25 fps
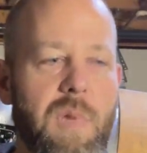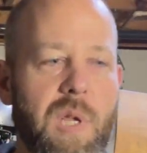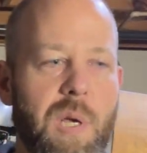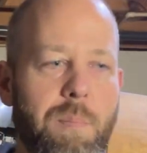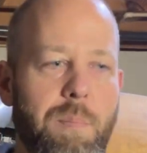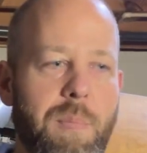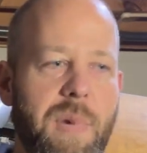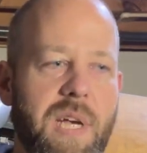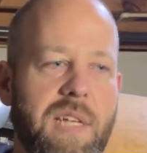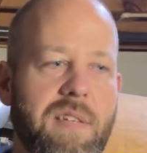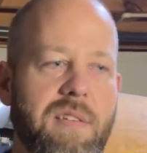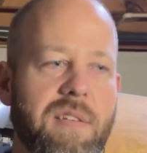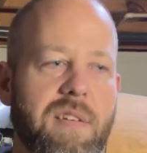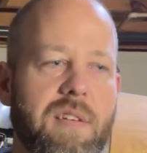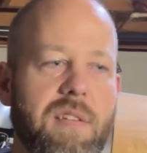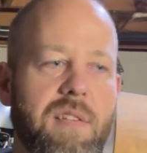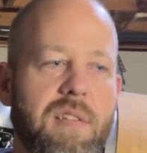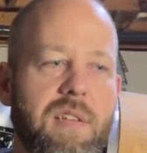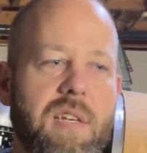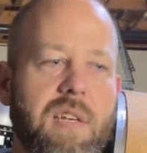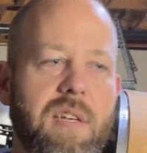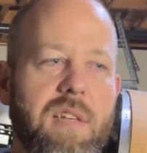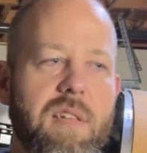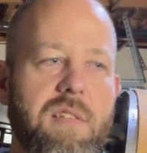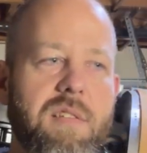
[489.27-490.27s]

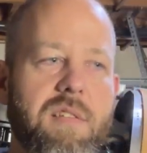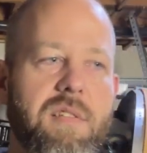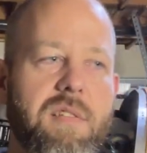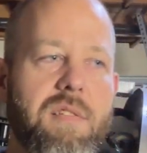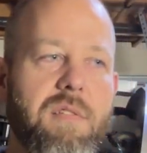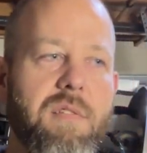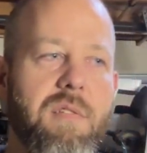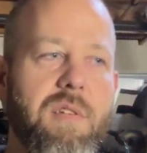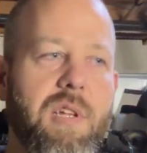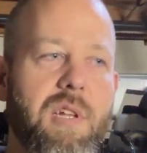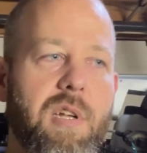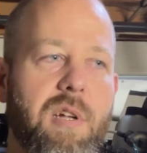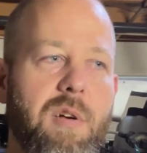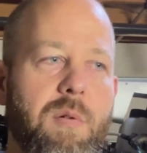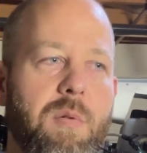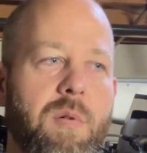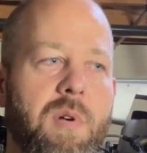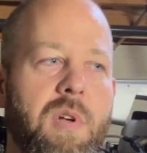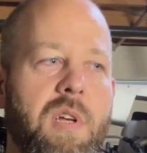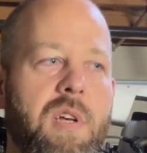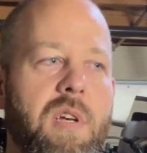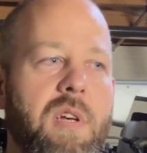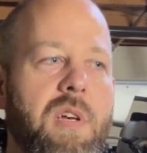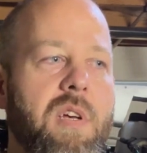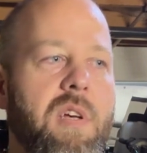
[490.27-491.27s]
Basically, it's, you know,
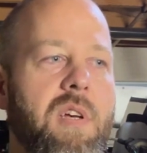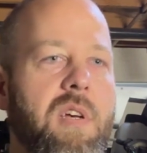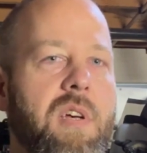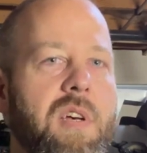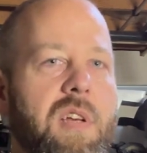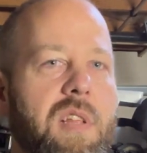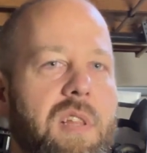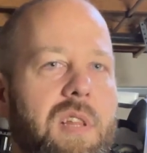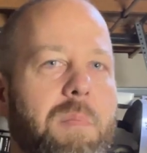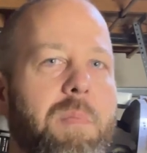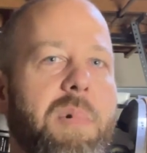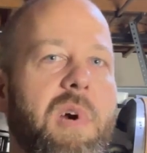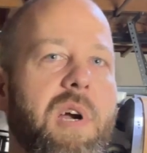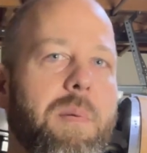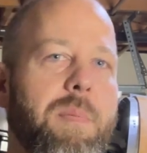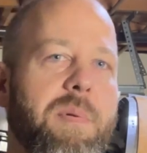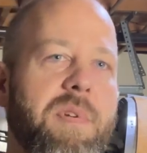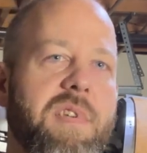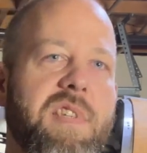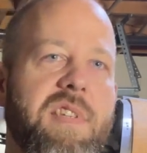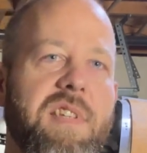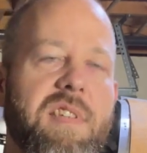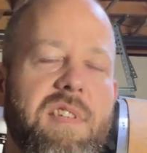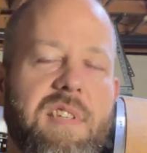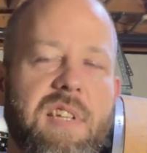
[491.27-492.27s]
the
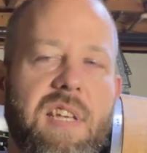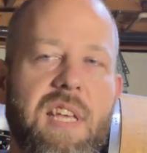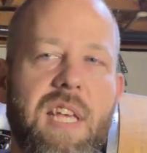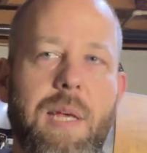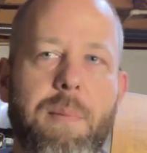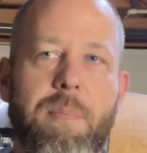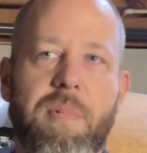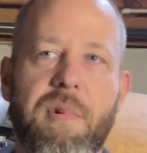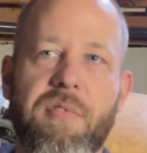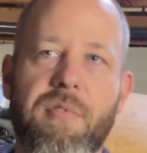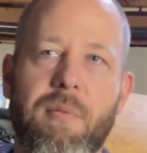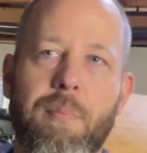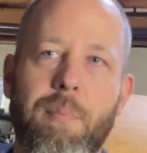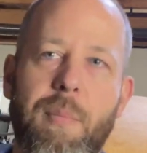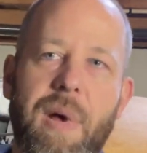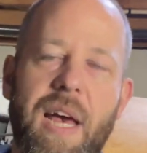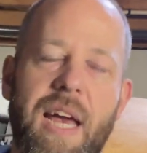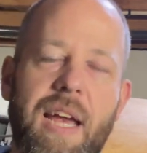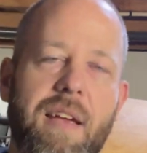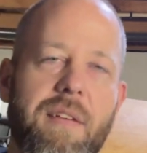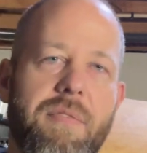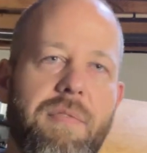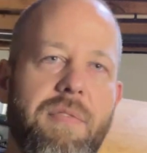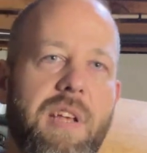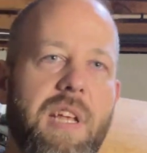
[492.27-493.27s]
purpose is to keep it from
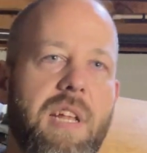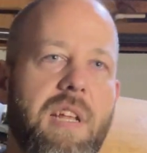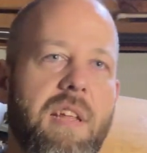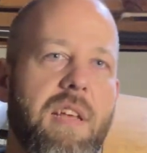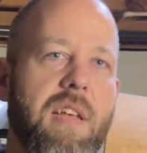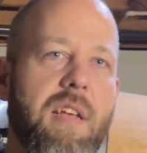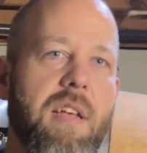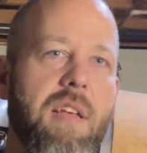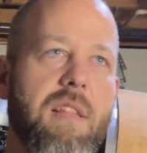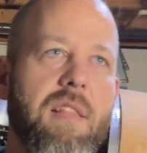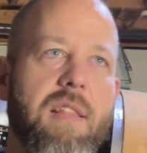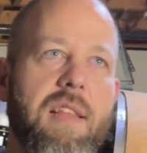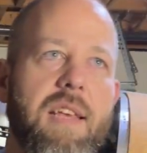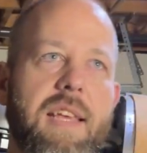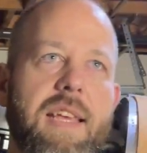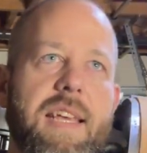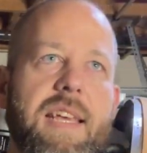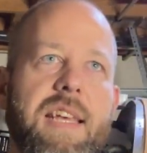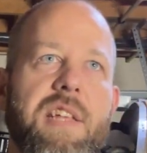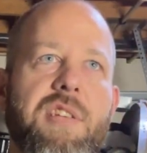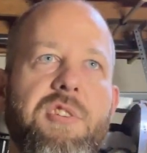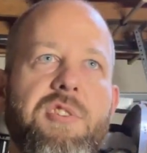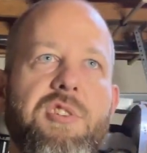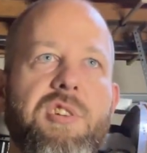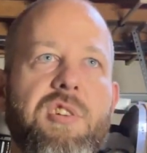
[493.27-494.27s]
backfeeding the
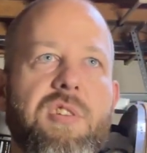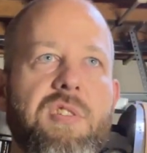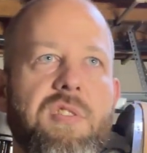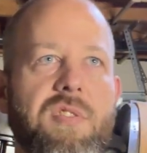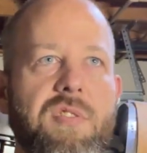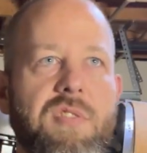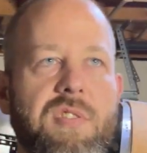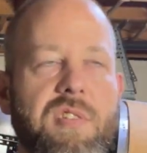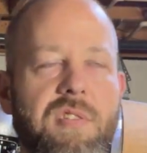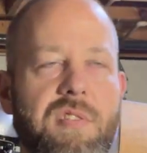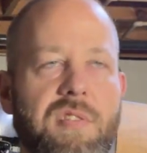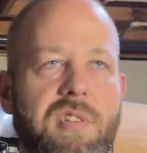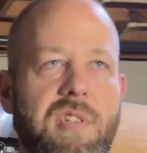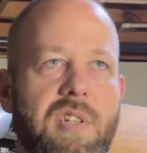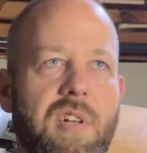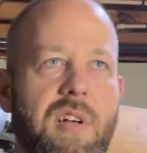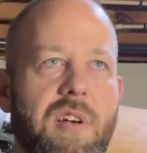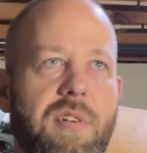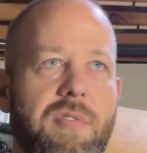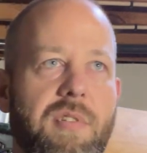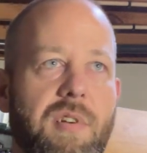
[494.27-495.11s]
engine's stuff,